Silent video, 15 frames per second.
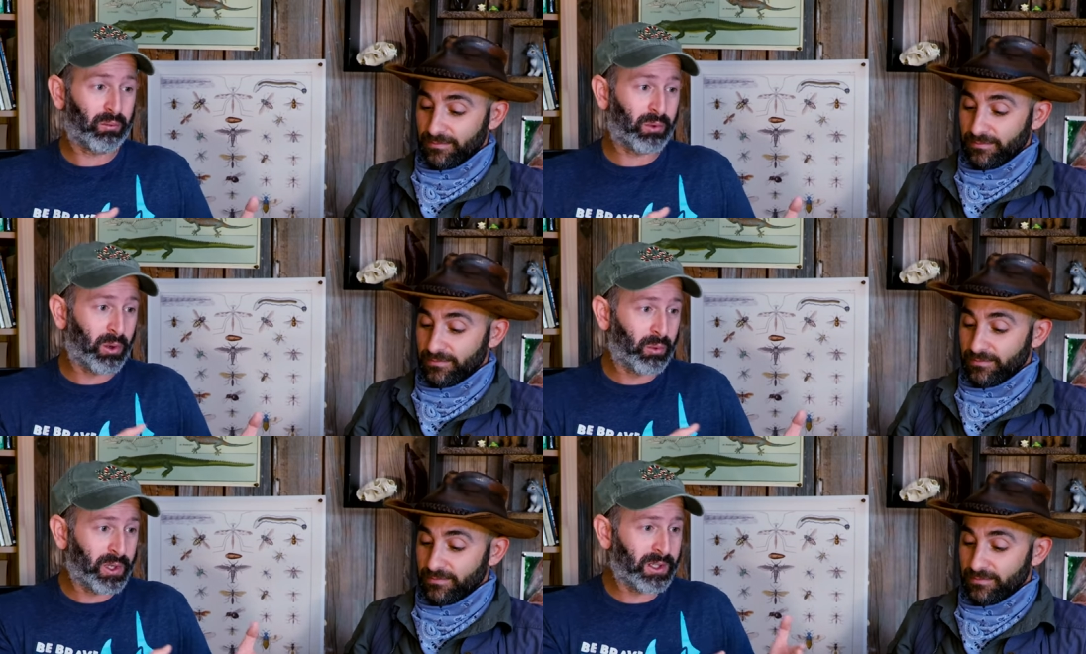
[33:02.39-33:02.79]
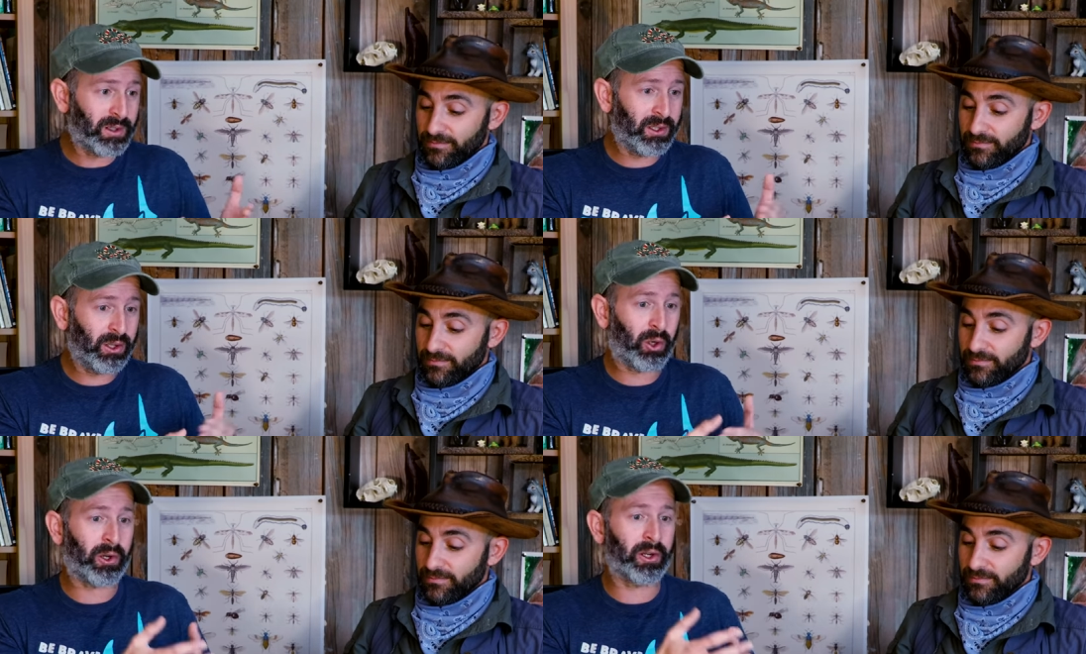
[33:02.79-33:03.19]
Speaker 1: what
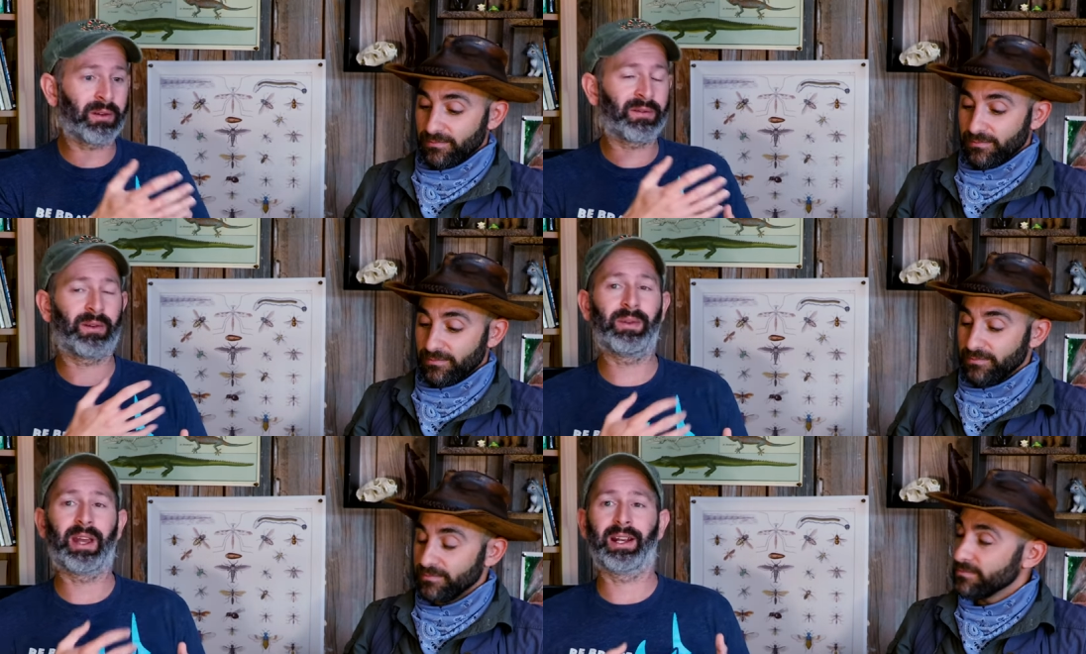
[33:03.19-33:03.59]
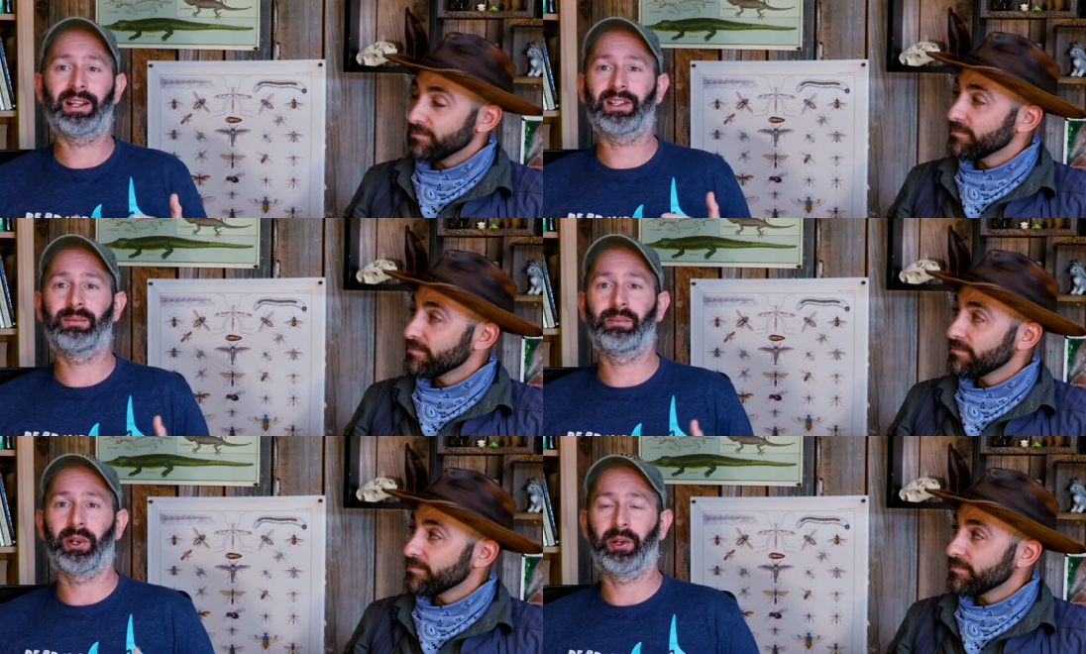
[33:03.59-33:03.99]
we learned from that
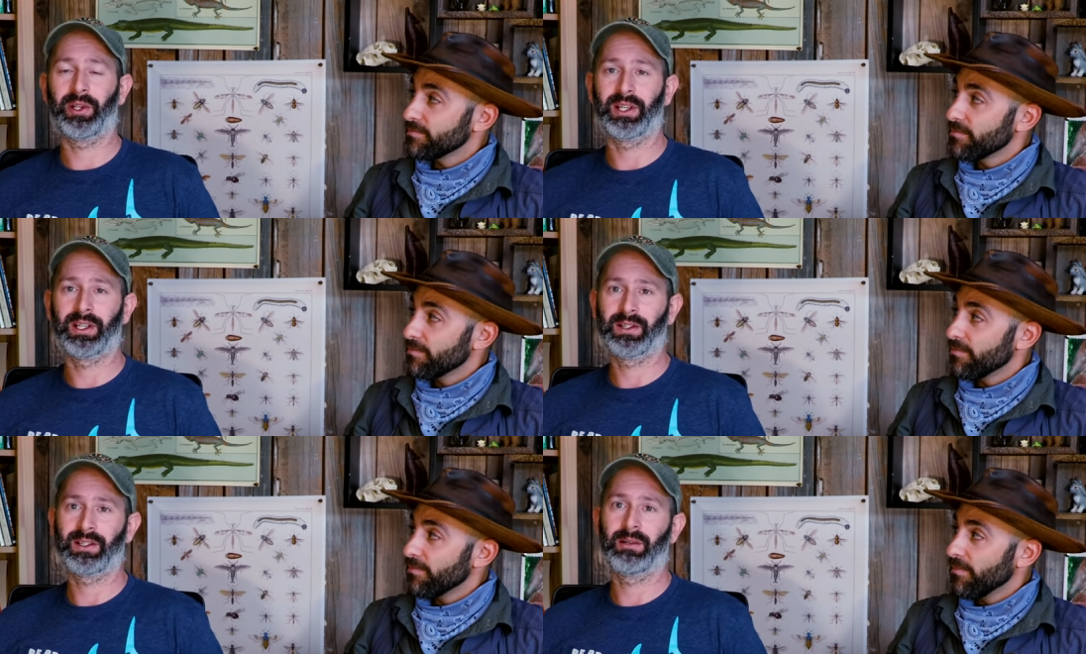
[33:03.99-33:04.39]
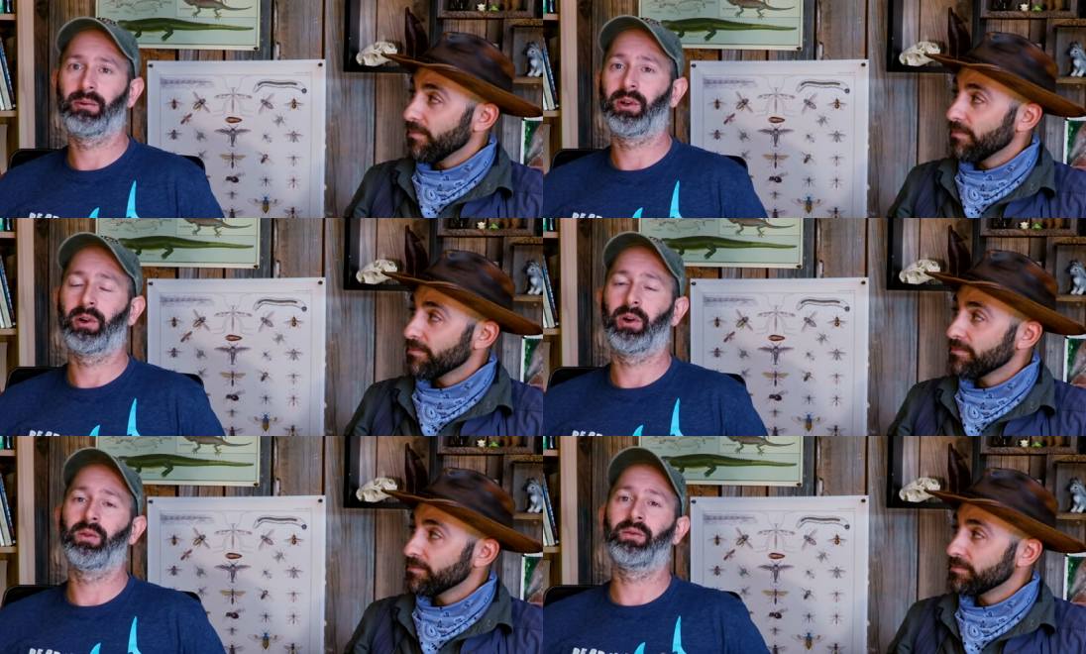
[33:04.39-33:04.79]
experience and
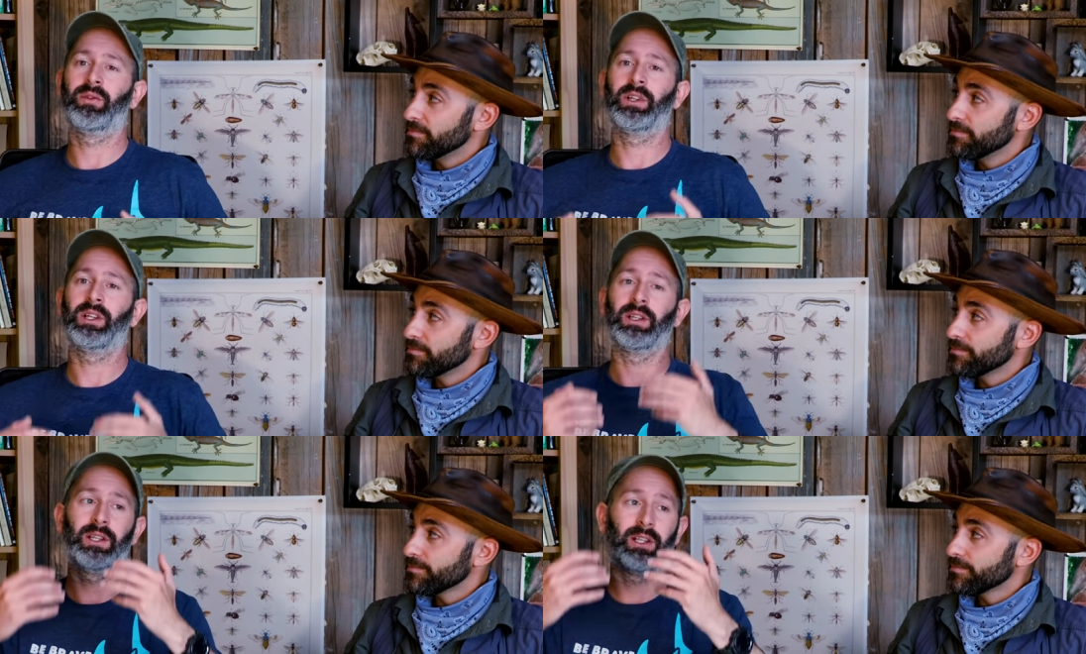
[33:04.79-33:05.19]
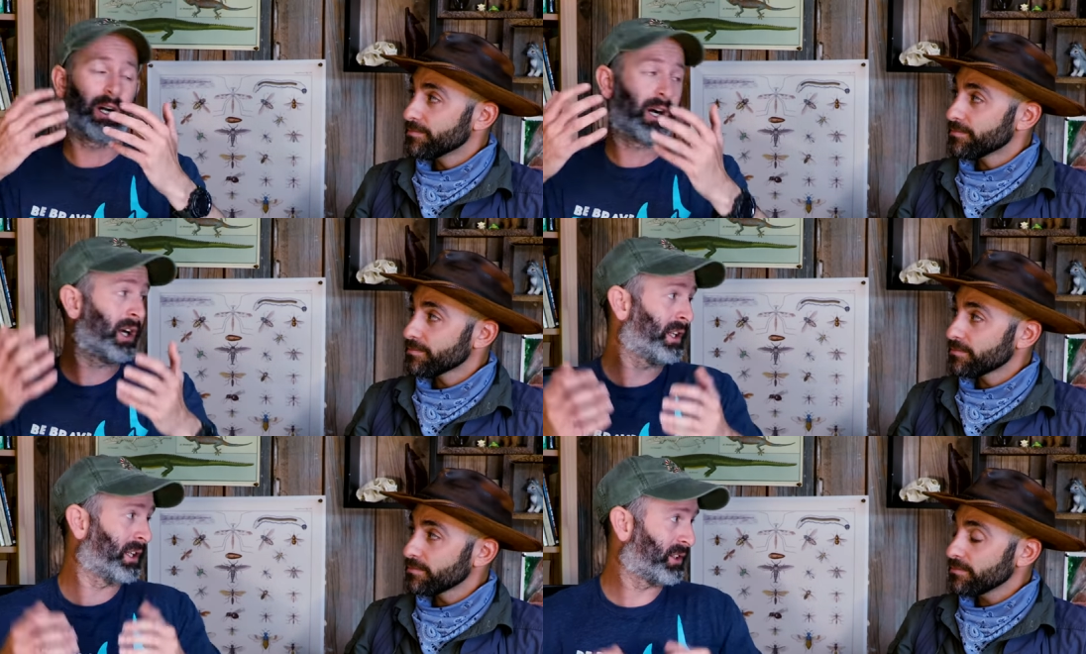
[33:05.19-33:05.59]
what hopefully the
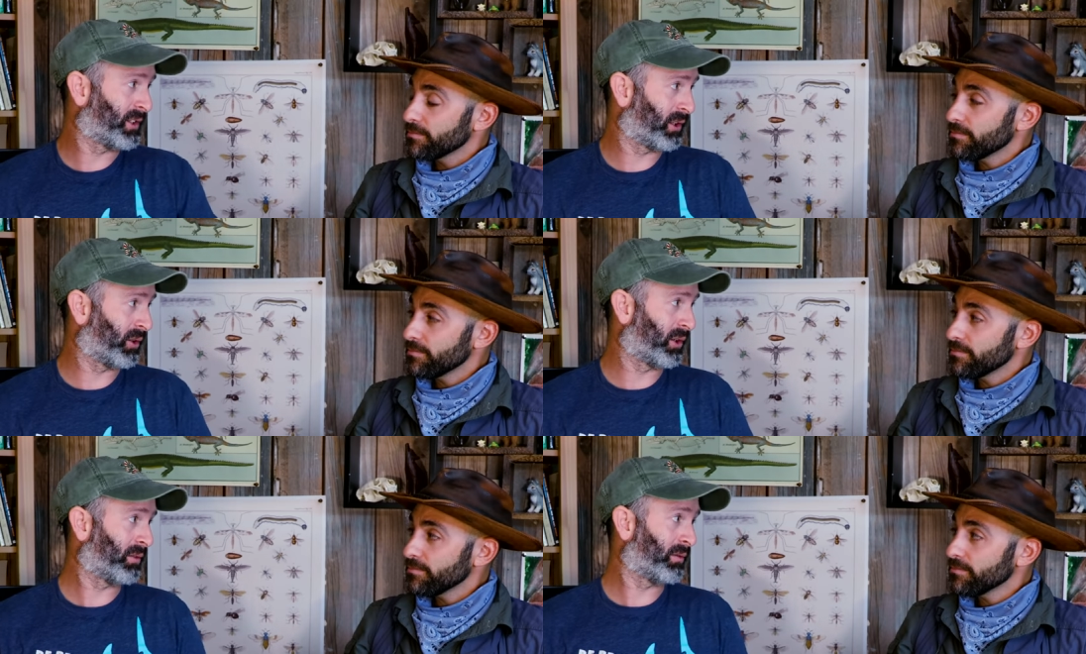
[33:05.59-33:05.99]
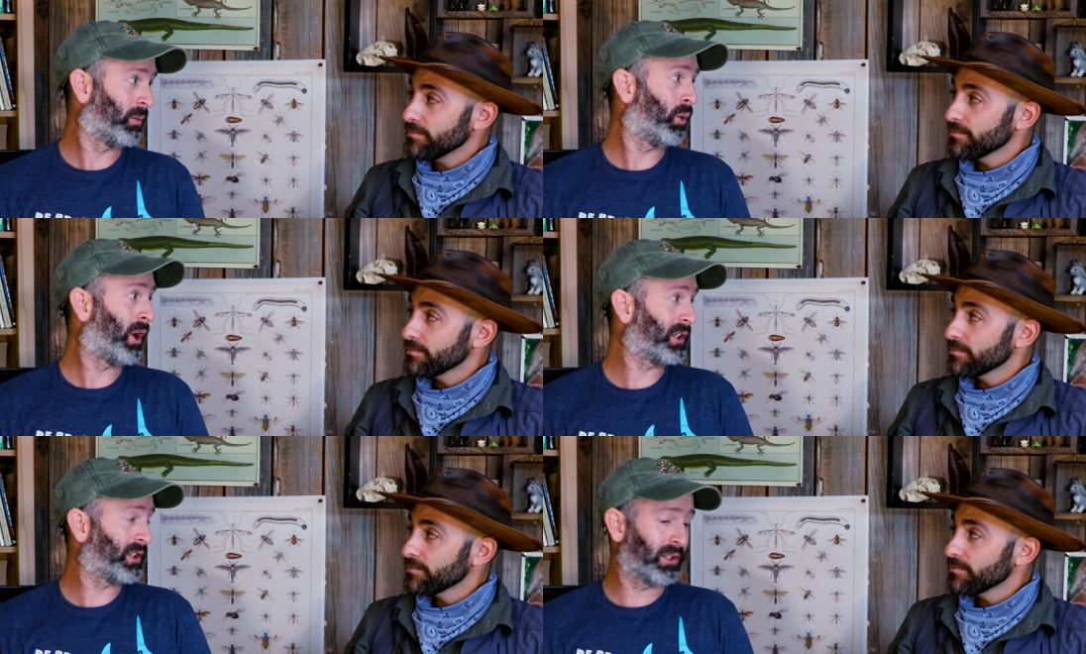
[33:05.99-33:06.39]
audience learned
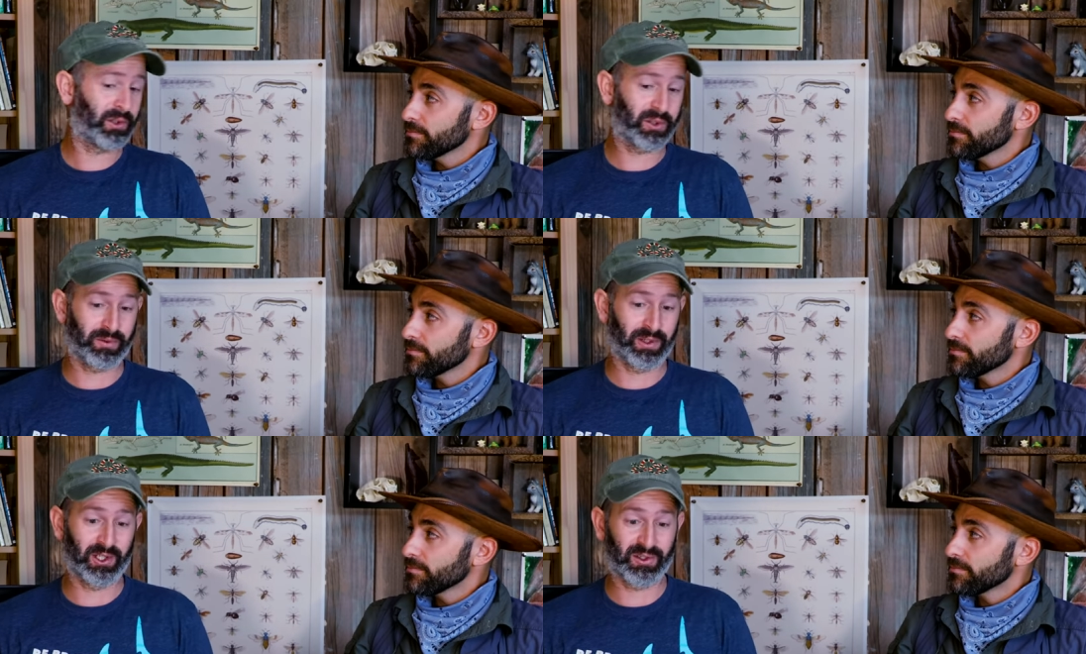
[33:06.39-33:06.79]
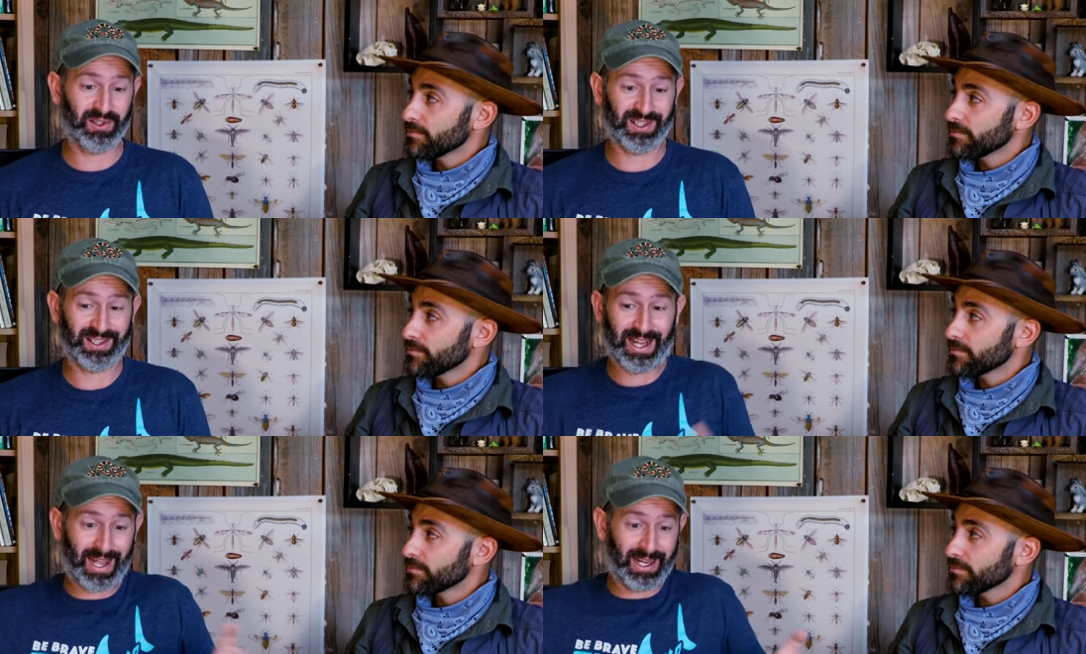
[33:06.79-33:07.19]
from watching those videos
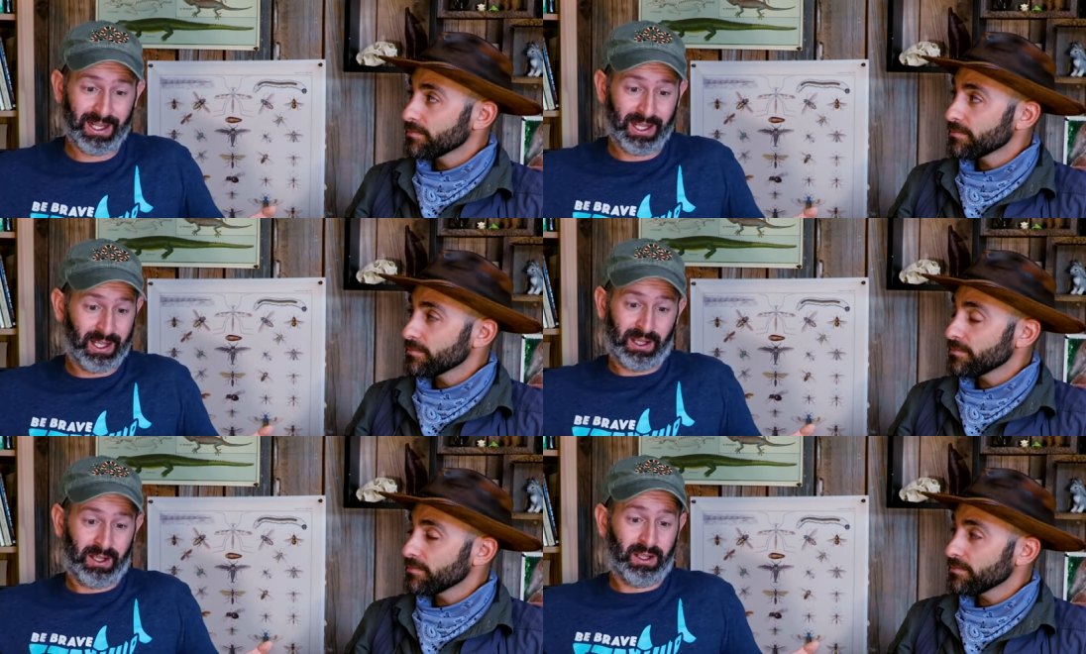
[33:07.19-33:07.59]
is that